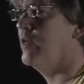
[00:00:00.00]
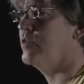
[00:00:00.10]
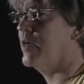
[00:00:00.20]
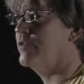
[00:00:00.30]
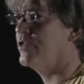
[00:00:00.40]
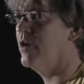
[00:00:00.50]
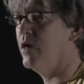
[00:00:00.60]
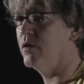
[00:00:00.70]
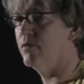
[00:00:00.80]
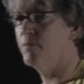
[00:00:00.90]
outside of
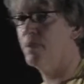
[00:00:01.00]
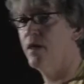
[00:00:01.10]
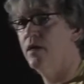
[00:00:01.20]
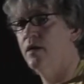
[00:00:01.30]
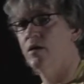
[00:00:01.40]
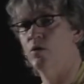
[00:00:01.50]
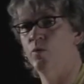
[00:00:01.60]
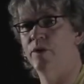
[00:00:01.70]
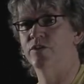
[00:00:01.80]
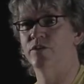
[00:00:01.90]
Chicago,
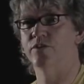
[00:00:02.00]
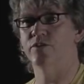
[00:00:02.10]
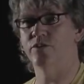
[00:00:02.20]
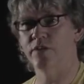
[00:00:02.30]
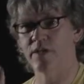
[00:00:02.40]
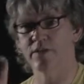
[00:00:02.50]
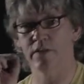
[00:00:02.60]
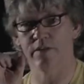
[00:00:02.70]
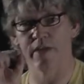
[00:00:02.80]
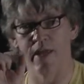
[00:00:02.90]
which is just
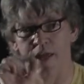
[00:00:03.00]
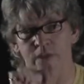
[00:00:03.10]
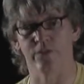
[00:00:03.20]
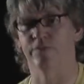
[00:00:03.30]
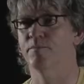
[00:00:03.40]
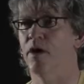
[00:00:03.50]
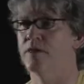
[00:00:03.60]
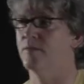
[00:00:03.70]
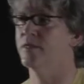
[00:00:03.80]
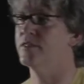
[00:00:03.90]
on the edge of
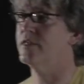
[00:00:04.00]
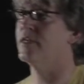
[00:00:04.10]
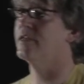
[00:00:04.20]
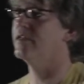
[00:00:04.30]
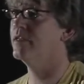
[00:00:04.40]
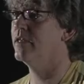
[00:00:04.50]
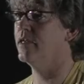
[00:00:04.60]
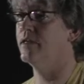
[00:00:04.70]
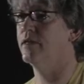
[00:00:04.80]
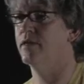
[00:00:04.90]
possibly seeing it.
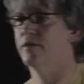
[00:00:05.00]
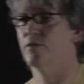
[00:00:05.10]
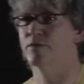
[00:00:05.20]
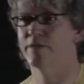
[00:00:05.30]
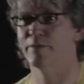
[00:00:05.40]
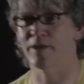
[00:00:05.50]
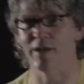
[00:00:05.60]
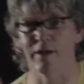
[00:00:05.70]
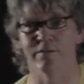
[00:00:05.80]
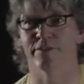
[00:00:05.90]
And uh, of course, they would
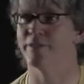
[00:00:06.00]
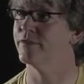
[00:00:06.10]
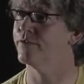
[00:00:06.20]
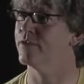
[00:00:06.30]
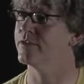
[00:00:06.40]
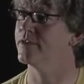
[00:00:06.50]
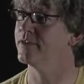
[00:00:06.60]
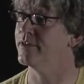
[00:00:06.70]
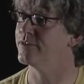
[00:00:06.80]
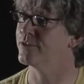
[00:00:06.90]
love to see it first
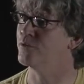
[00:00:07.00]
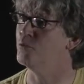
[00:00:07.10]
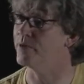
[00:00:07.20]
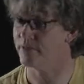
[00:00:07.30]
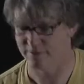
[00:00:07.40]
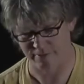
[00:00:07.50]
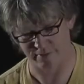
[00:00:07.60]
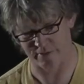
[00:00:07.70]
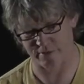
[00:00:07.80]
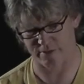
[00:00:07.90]
and scoop
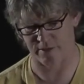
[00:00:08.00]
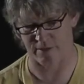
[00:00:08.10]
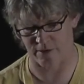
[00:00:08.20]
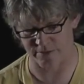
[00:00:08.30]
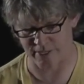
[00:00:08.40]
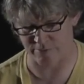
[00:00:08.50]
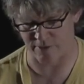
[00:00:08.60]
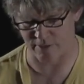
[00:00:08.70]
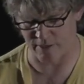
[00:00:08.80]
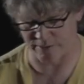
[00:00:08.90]
this uh, Large
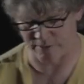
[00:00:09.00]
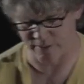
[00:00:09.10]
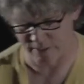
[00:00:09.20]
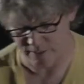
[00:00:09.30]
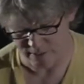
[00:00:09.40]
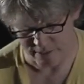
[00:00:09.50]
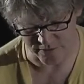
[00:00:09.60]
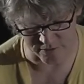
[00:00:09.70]
Hadron Collider. And